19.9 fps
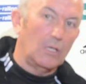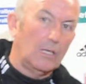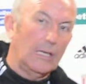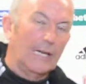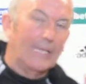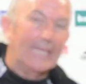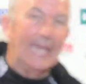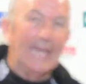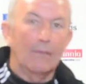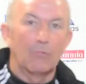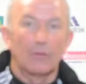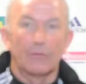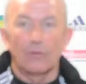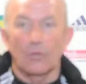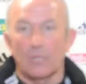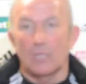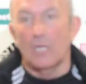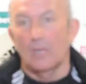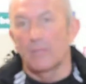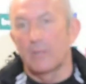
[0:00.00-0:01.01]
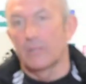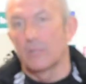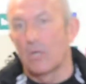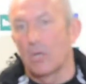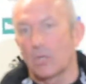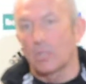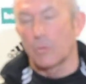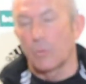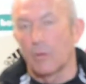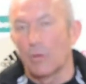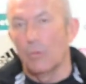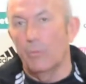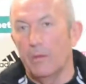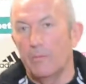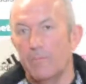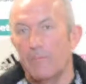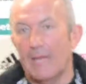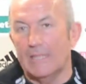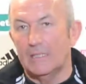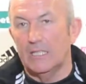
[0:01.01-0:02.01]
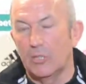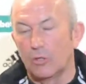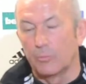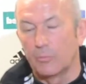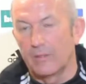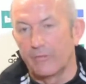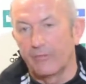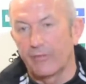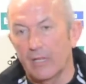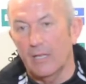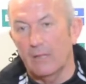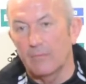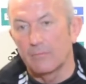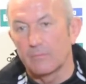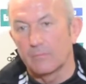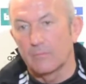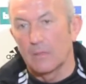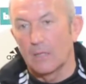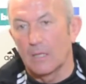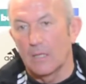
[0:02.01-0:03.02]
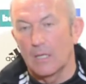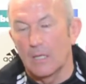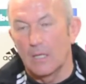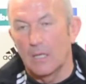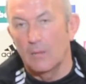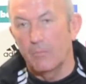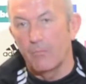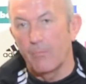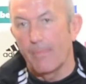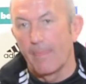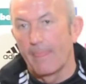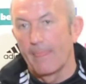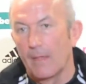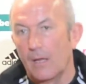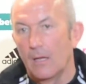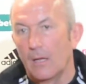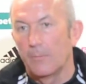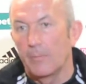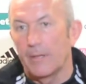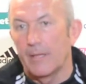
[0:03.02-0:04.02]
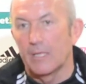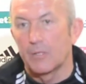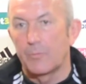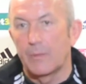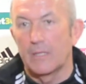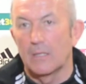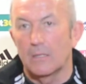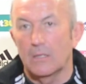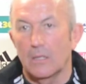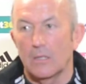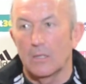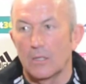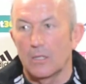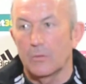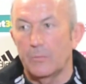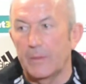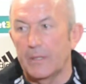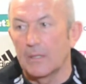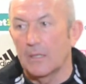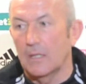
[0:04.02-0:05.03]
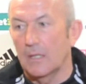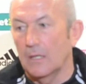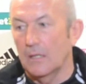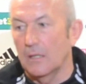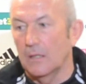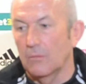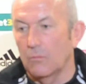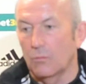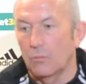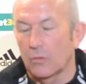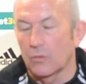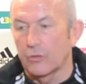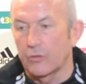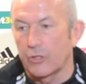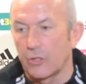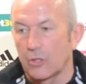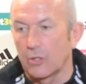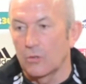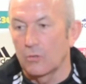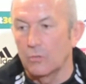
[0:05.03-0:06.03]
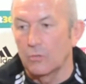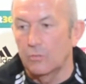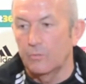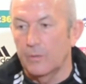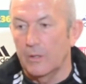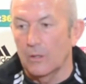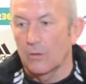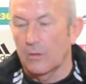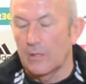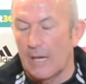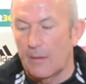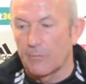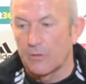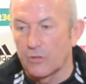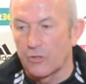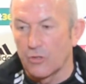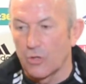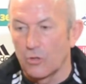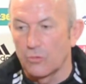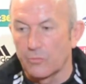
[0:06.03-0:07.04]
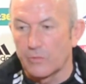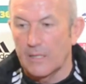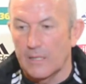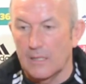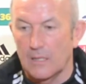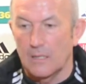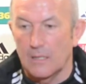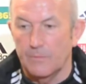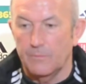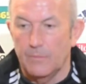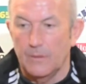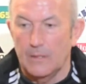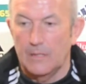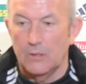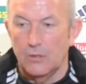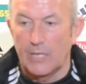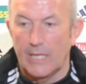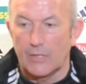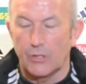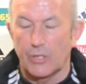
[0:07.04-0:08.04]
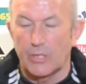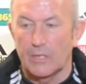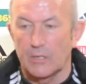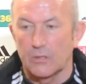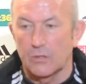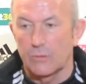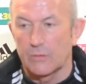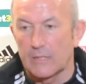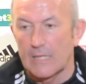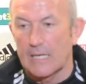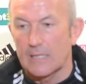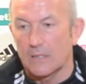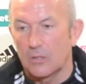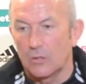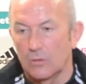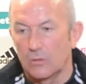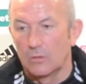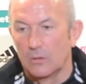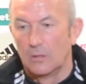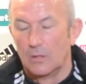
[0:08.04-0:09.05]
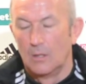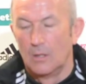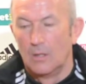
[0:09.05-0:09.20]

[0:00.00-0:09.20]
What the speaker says: a couple of knocks. We're hoping Matty will be fit, but there's been one or two. You know, Cameron Jones had an injection into his ankle.